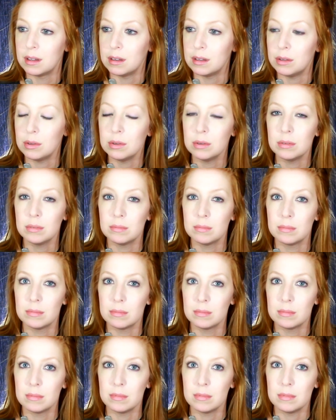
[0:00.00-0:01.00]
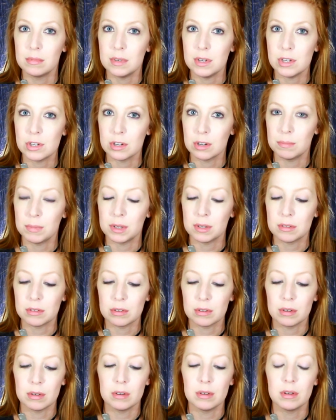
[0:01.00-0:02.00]
a little Dijon
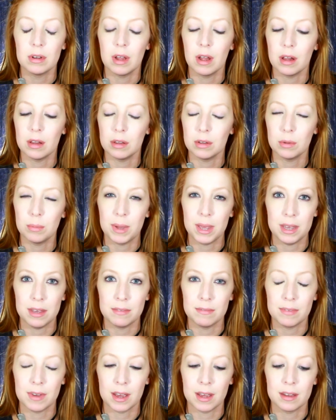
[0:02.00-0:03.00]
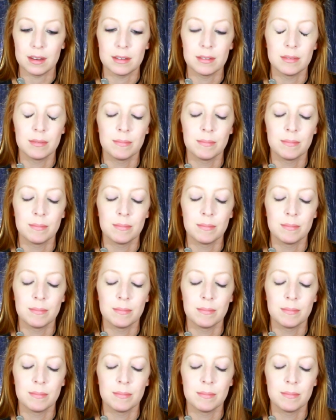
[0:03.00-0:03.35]
mustard, a little bacon fat,